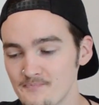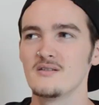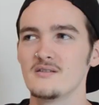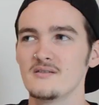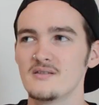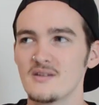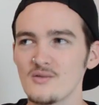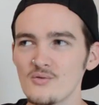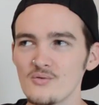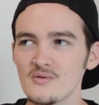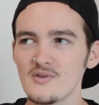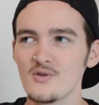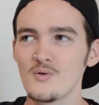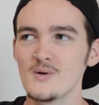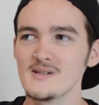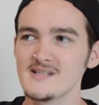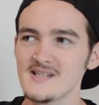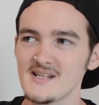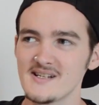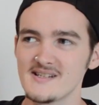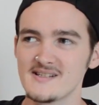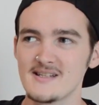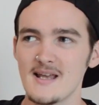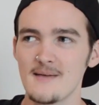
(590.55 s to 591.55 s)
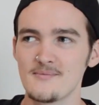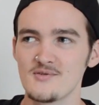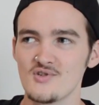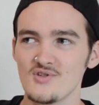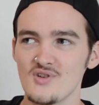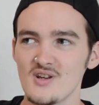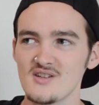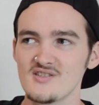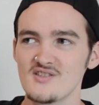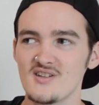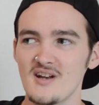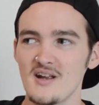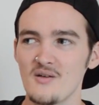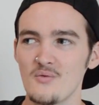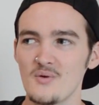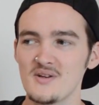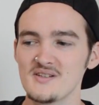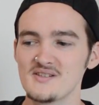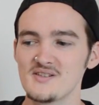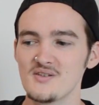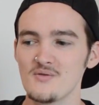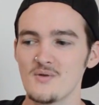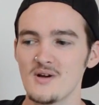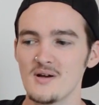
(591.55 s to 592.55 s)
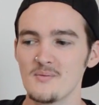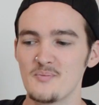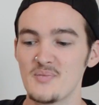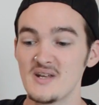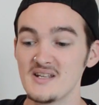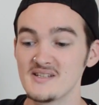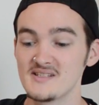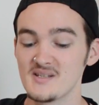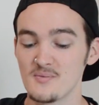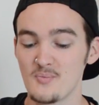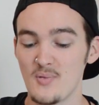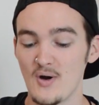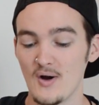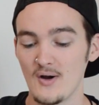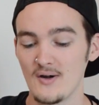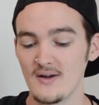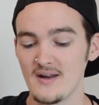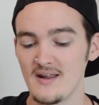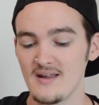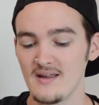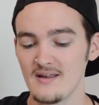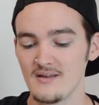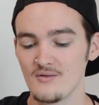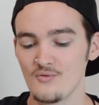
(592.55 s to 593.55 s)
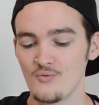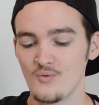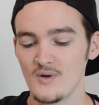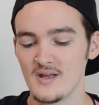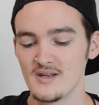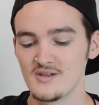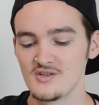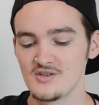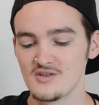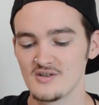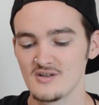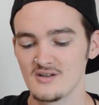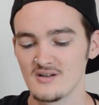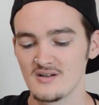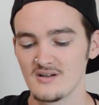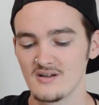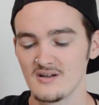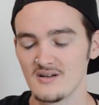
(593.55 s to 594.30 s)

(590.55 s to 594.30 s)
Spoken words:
There was an exception. Yesterday I went to a pizza party, which